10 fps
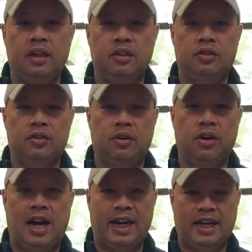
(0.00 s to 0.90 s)

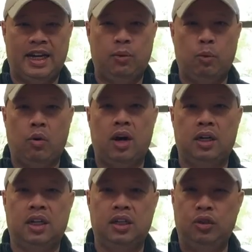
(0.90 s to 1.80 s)
So I kind of
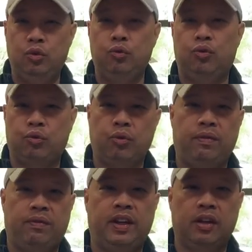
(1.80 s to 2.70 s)
want a neutral
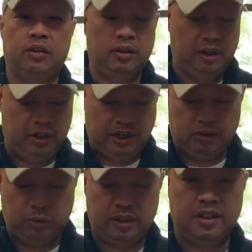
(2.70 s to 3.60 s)
feel, and
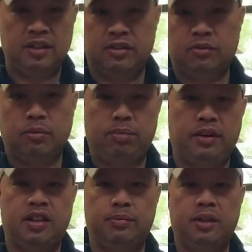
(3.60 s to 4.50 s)
that's what these
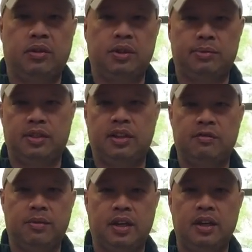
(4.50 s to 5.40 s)
replacement grips
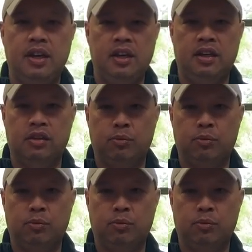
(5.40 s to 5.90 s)
give me, is